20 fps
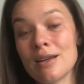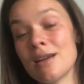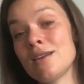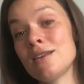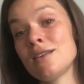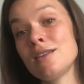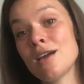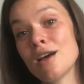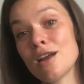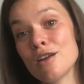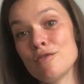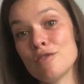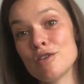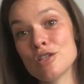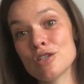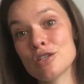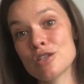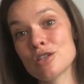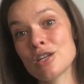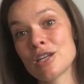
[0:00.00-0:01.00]
and a lot of
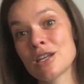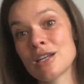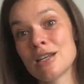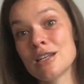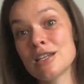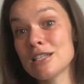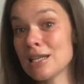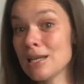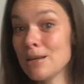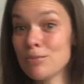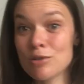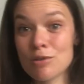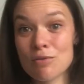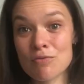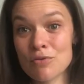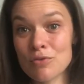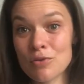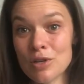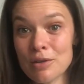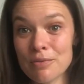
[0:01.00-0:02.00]
us sleeps
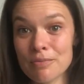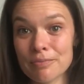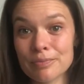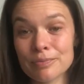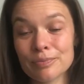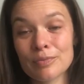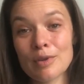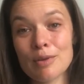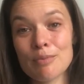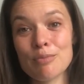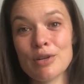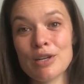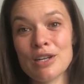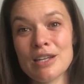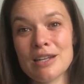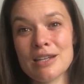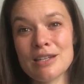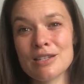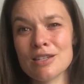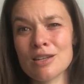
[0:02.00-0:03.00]
through it, but
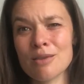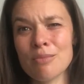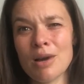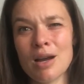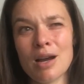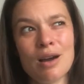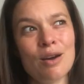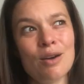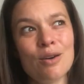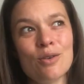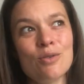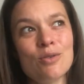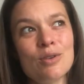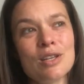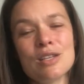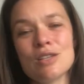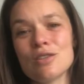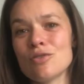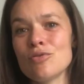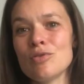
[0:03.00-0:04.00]
it is somehow
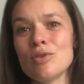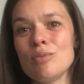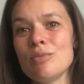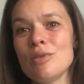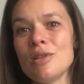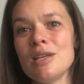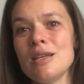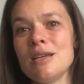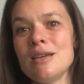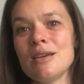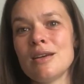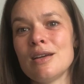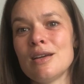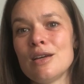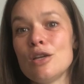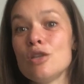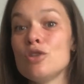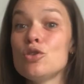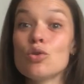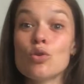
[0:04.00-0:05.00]
extremely
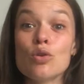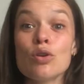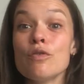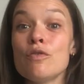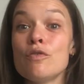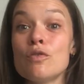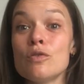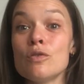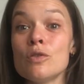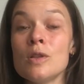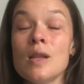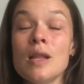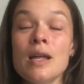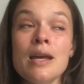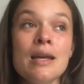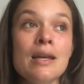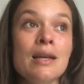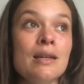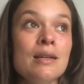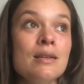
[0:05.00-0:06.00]
joyful
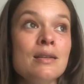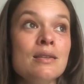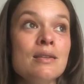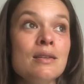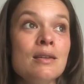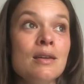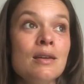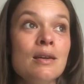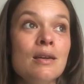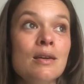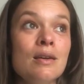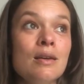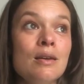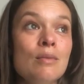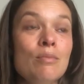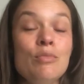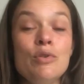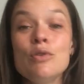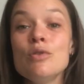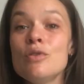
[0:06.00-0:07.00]
and
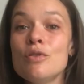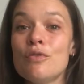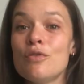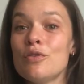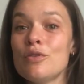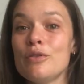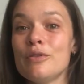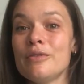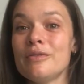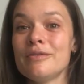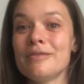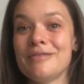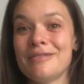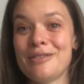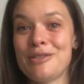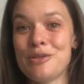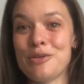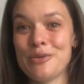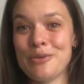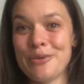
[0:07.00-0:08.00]
beautiful
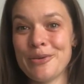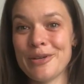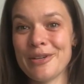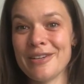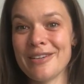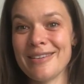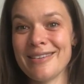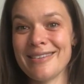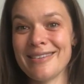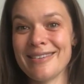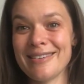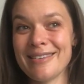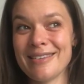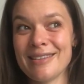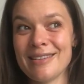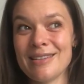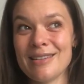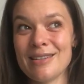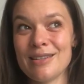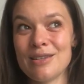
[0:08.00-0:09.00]
to
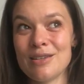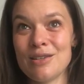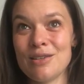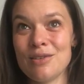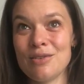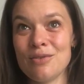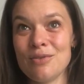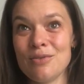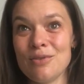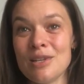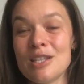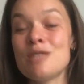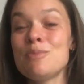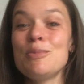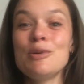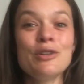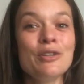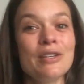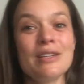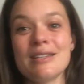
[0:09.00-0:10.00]

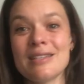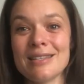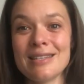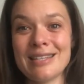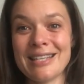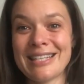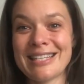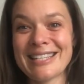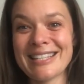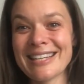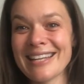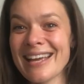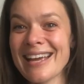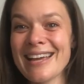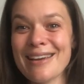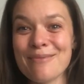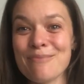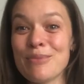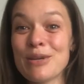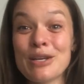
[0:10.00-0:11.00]
experience this,
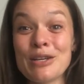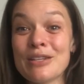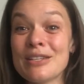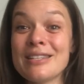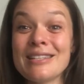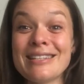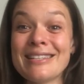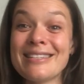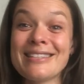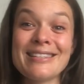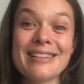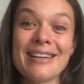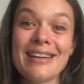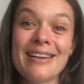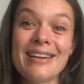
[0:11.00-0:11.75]
because it's